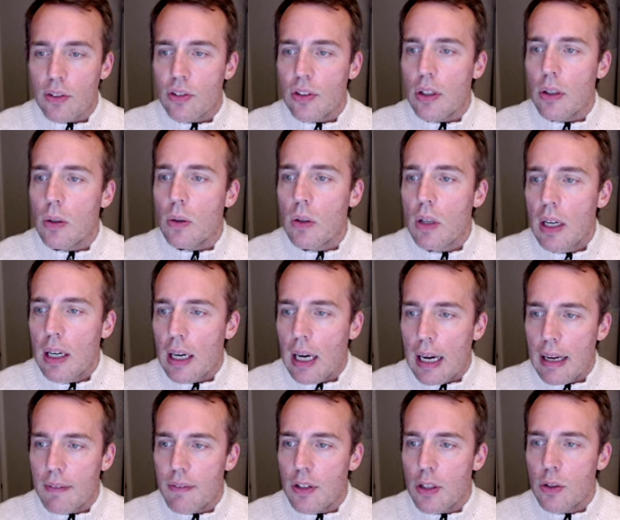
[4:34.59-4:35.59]
So
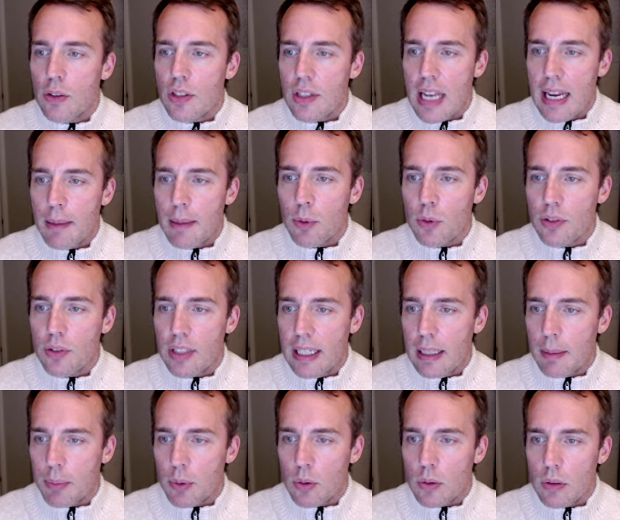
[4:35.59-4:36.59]
I've used table
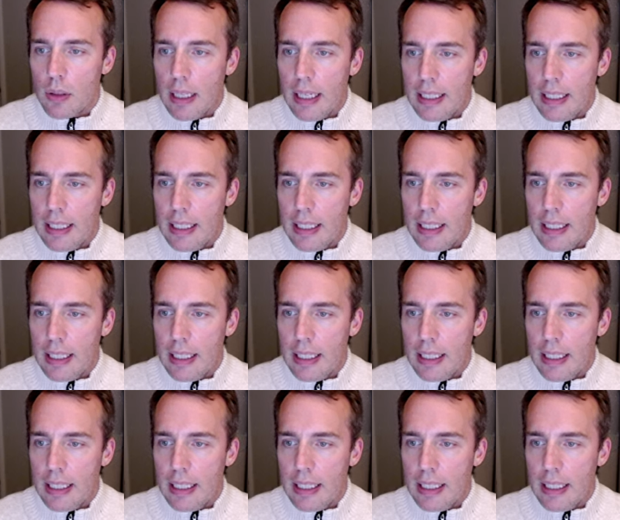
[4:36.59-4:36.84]
sample